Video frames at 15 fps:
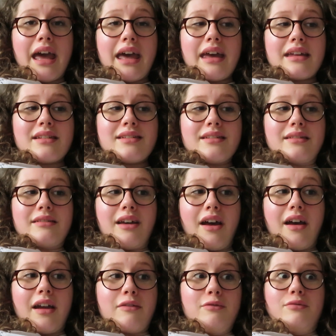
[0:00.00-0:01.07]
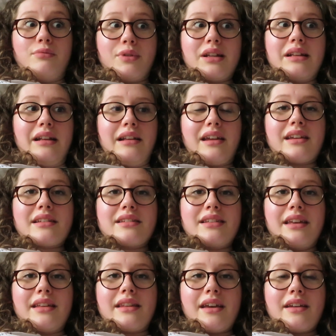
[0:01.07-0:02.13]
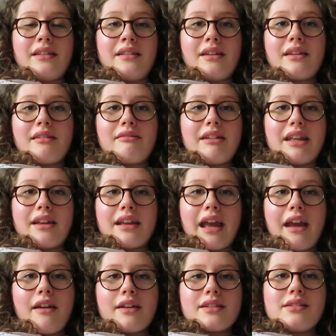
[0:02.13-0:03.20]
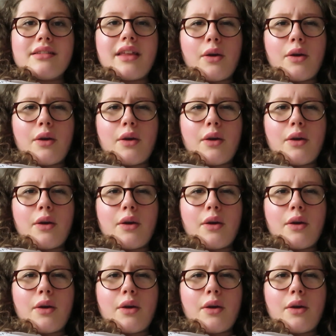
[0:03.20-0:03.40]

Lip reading: And I really liked seeing that in a character.